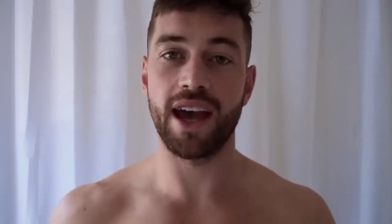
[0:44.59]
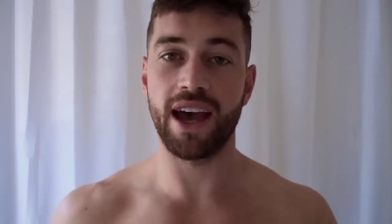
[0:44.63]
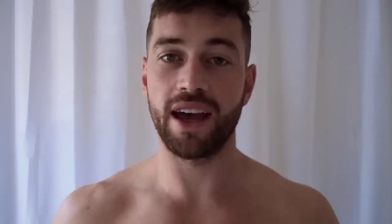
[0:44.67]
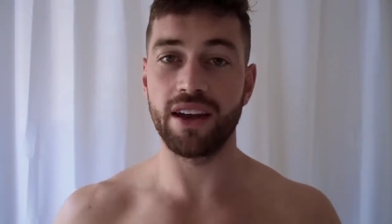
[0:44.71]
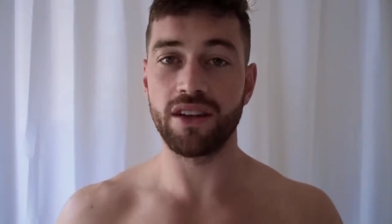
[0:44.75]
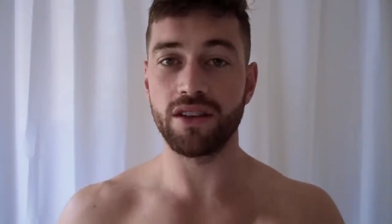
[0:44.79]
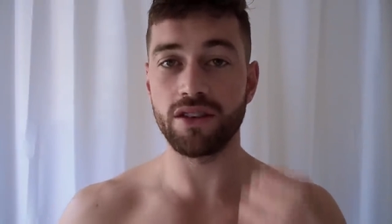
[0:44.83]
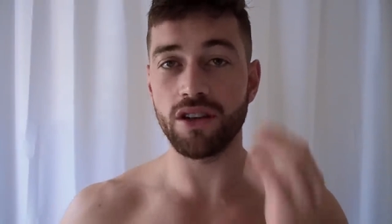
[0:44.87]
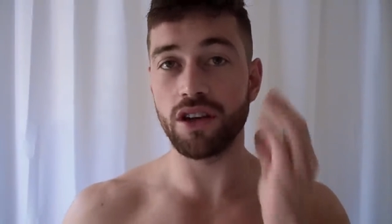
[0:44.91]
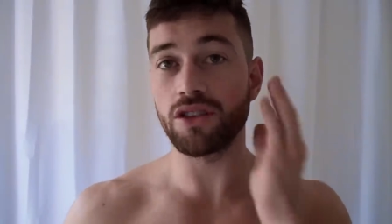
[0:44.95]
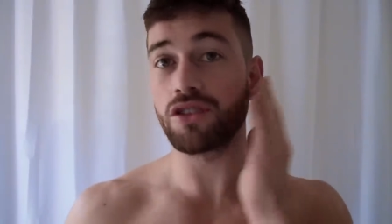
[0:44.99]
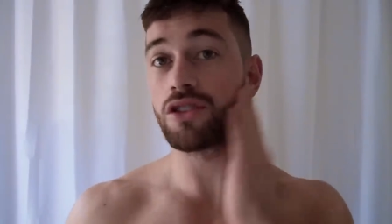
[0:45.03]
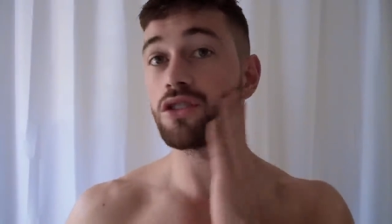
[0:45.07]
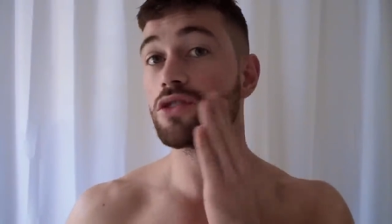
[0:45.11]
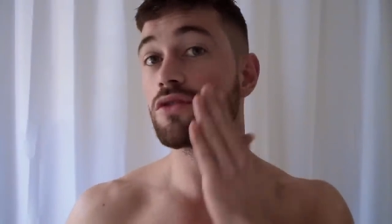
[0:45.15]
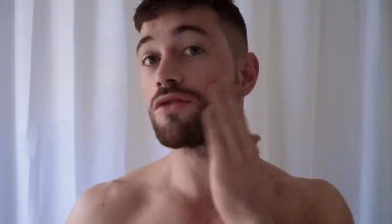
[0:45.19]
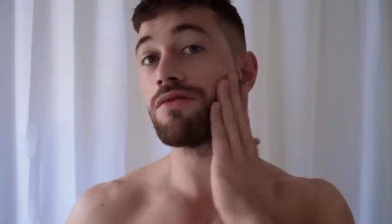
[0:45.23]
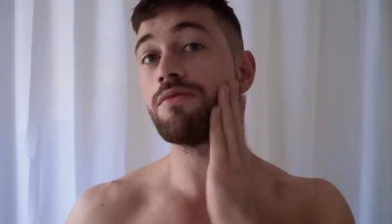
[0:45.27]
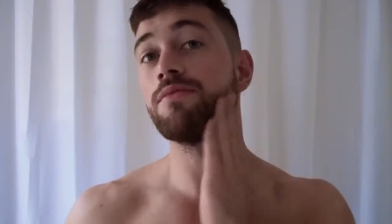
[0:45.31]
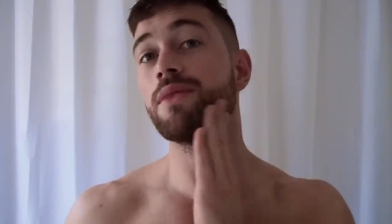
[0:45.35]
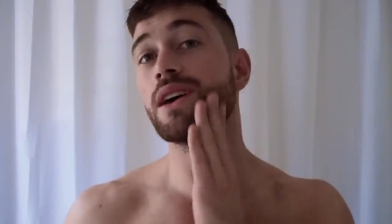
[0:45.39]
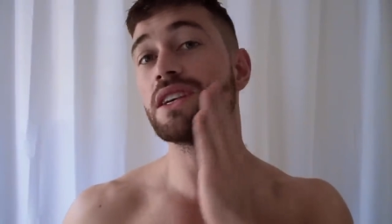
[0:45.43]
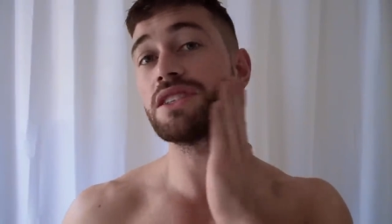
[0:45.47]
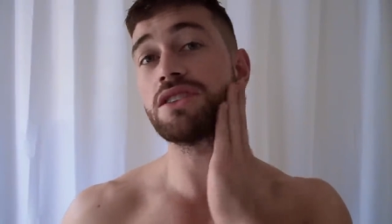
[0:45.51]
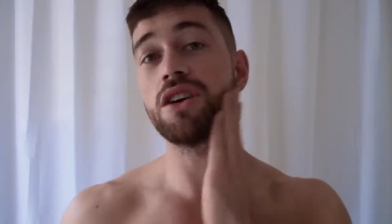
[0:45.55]
and I
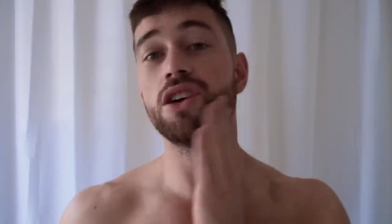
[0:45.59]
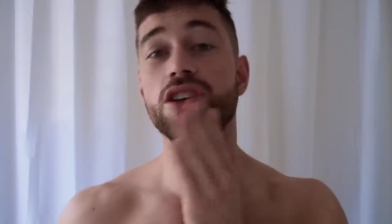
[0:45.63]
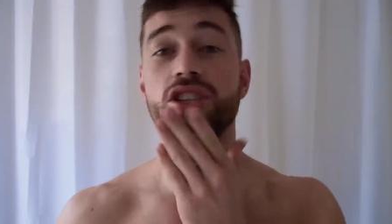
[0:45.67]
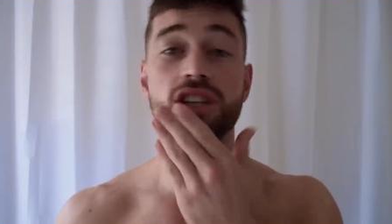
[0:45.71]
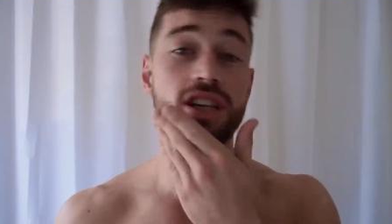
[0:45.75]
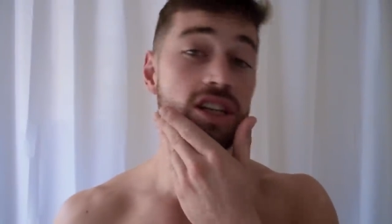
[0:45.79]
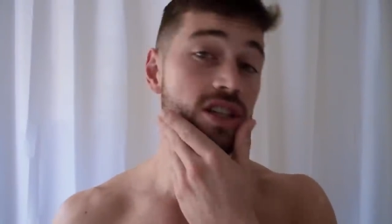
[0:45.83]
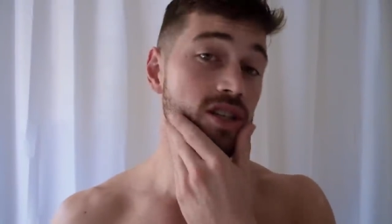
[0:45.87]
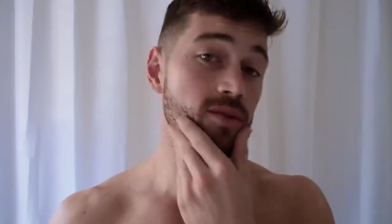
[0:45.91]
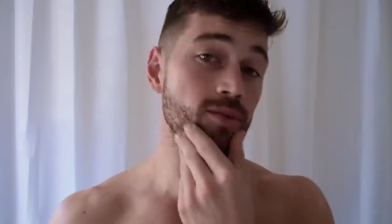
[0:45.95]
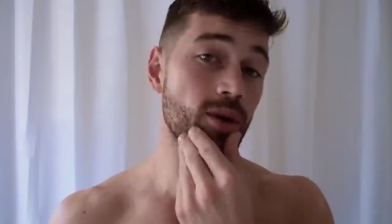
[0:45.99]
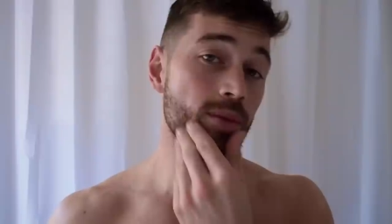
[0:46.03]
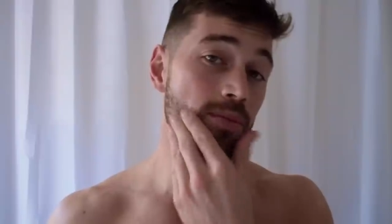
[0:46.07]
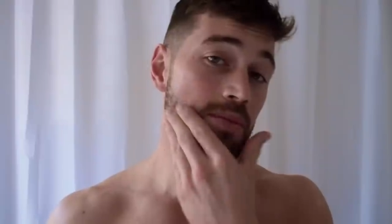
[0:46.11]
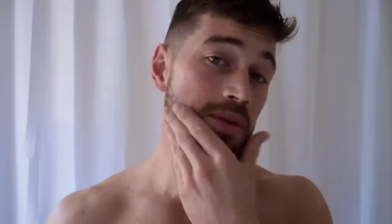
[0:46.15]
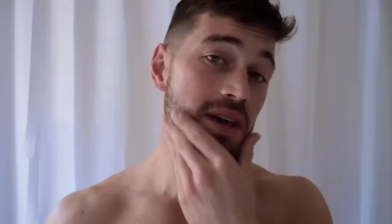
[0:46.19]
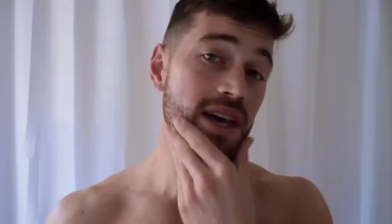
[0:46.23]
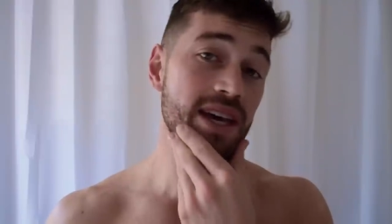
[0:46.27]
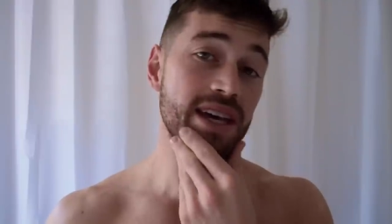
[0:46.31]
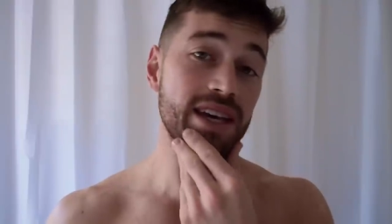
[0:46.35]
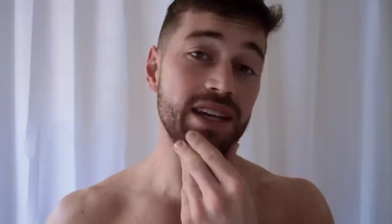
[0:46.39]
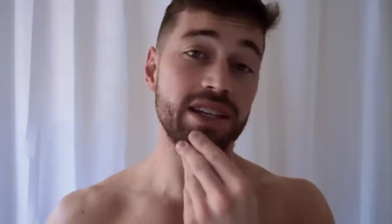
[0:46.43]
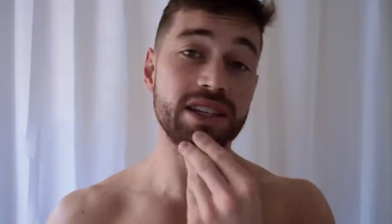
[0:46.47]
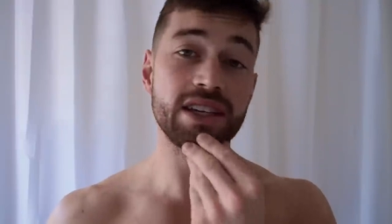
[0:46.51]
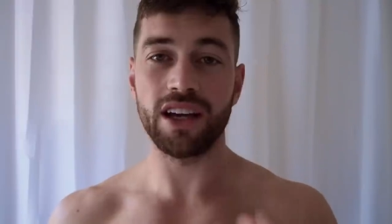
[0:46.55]
just massage it into my
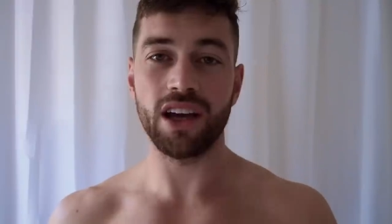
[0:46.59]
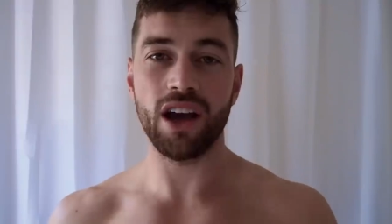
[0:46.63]
beard.